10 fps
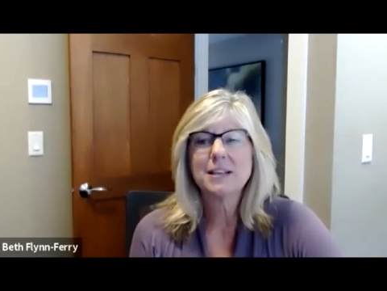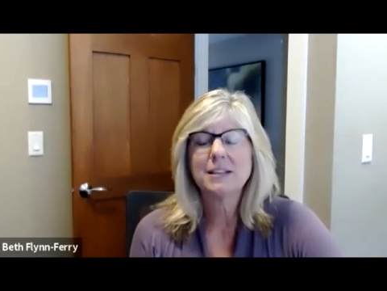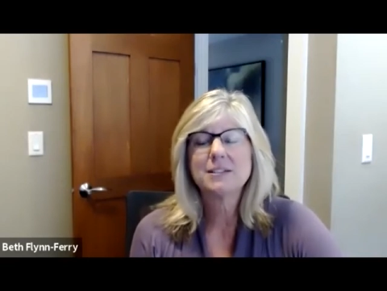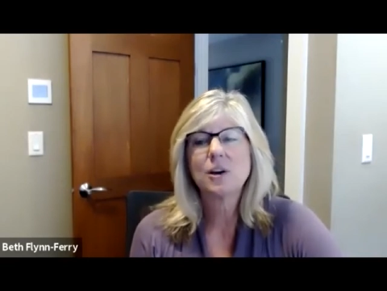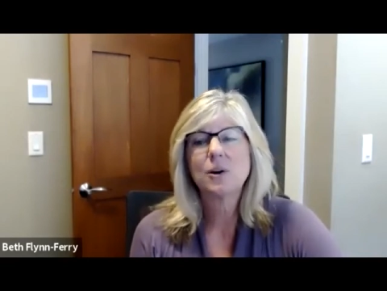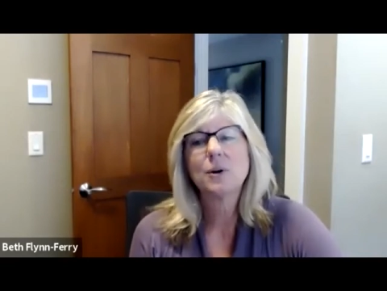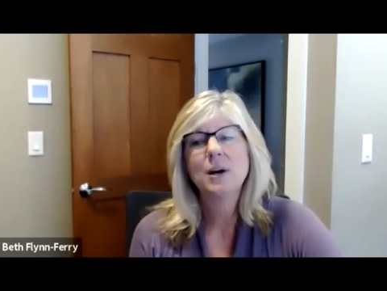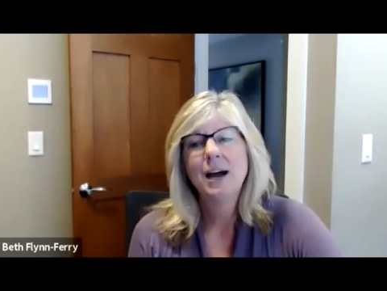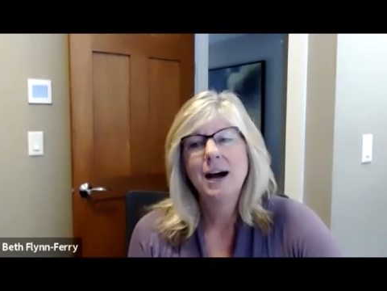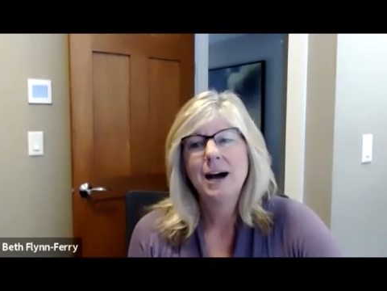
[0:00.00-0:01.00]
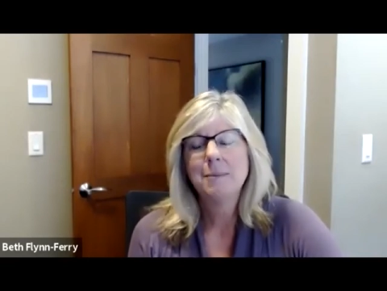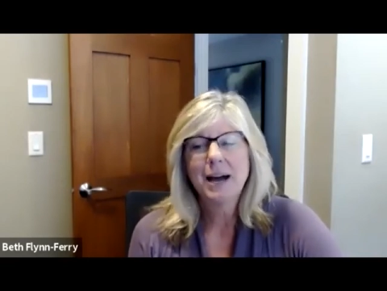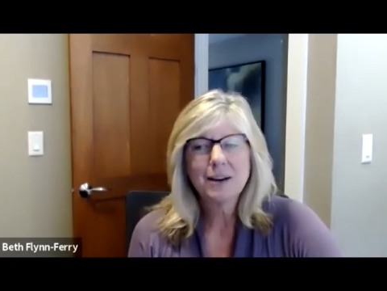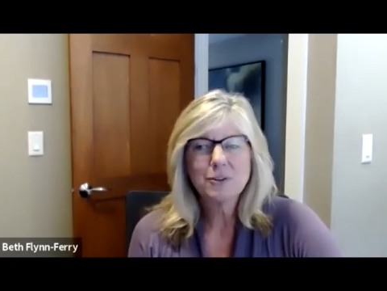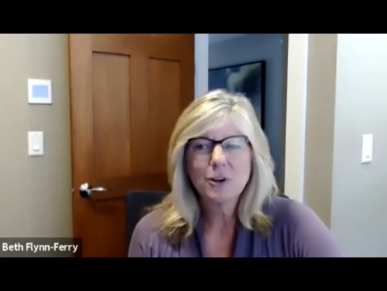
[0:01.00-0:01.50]
And so um,
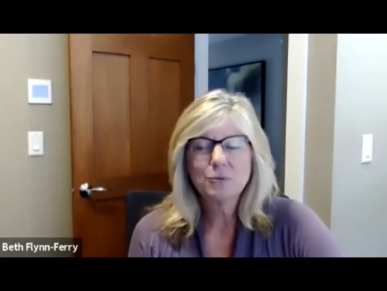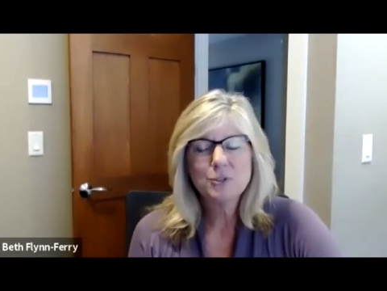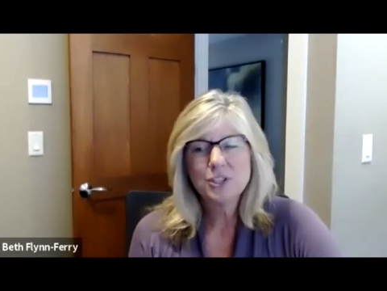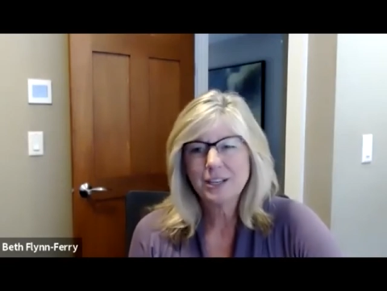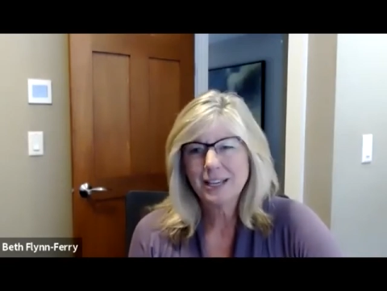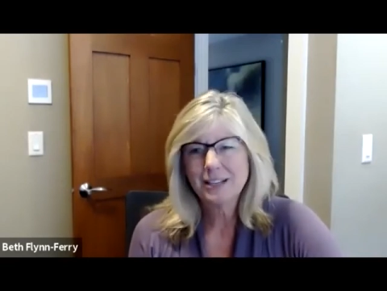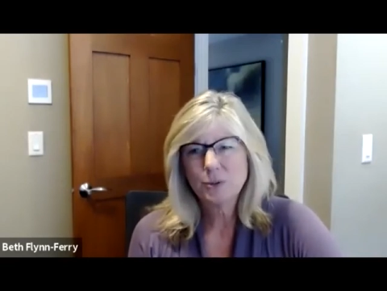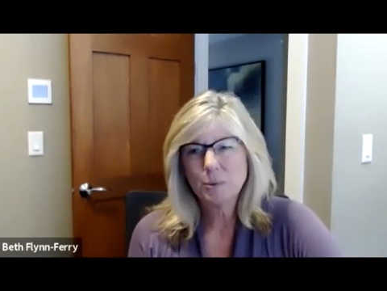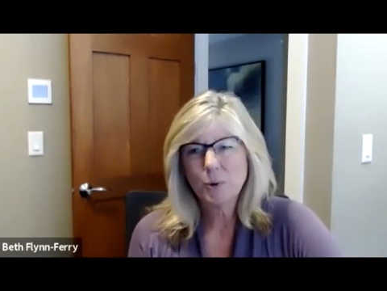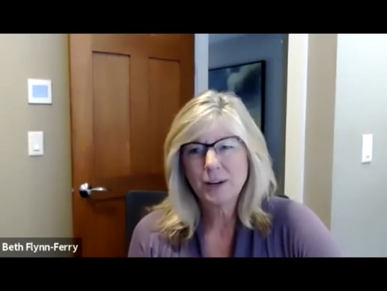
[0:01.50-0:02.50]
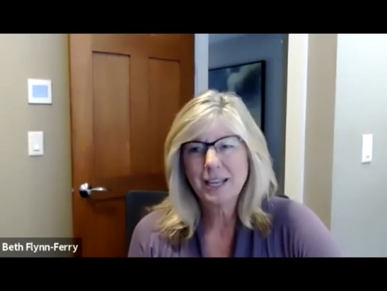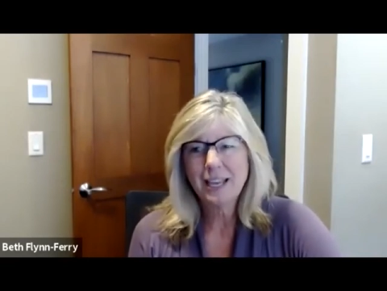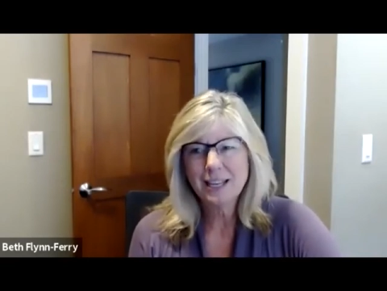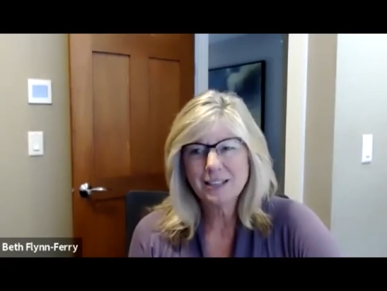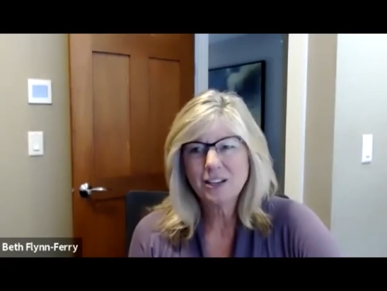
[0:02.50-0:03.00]
I don't know if we should get to a more
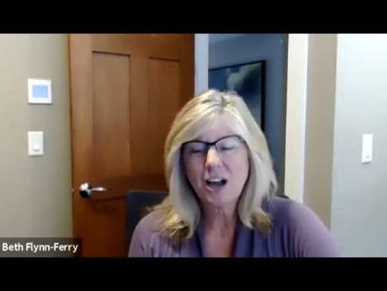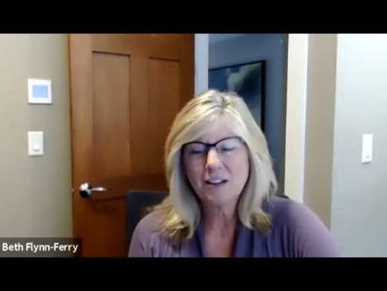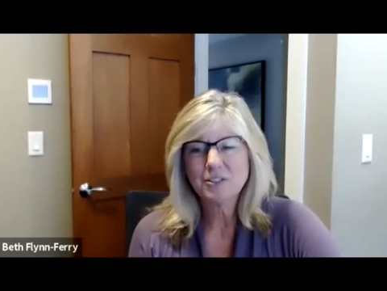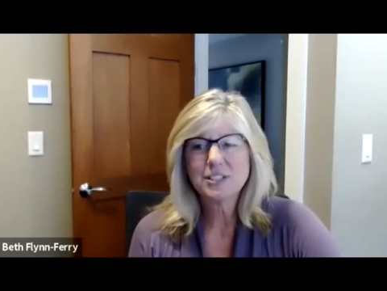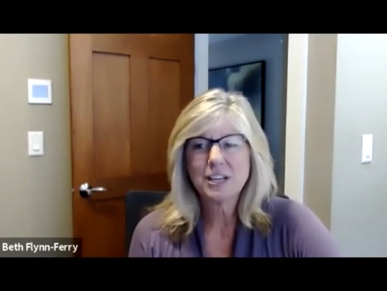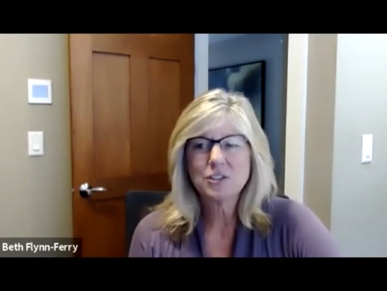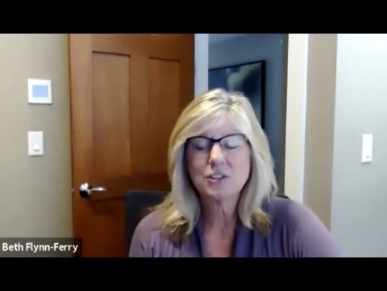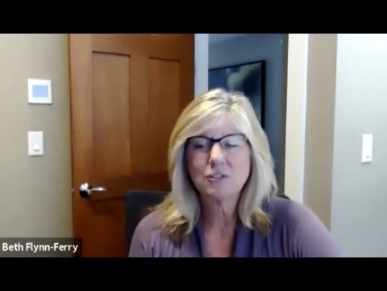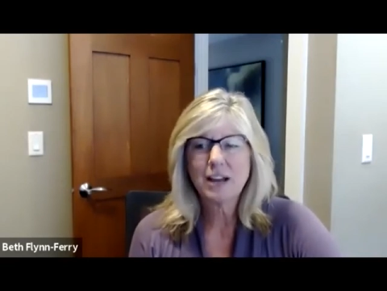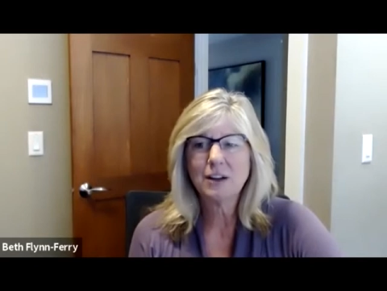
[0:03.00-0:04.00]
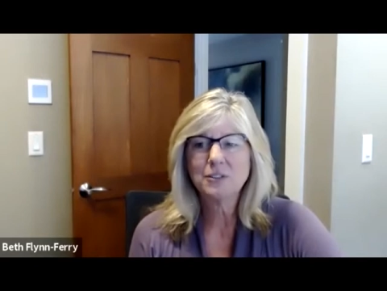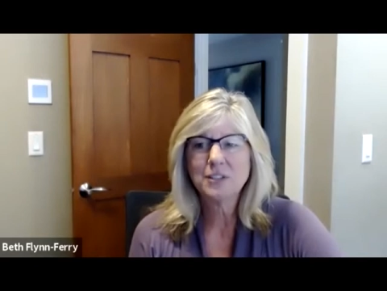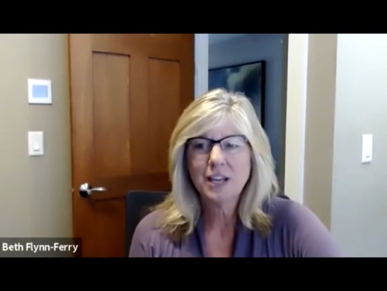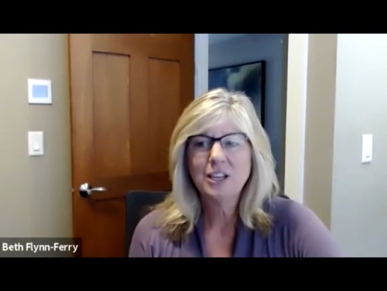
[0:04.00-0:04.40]
candid conversation around